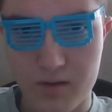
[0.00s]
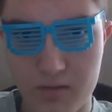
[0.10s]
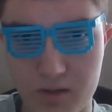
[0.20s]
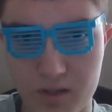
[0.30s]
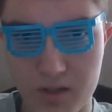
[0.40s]
to
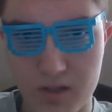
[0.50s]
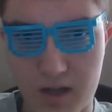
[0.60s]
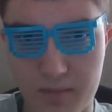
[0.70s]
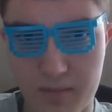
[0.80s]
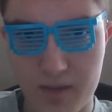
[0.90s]

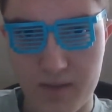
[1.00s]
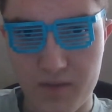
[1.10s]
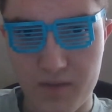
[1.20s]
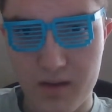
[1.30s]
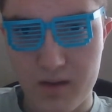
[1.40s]
stop me.
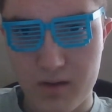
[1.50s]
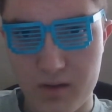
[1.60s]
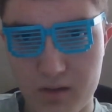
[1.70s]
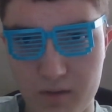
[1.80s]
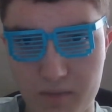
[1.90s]
So,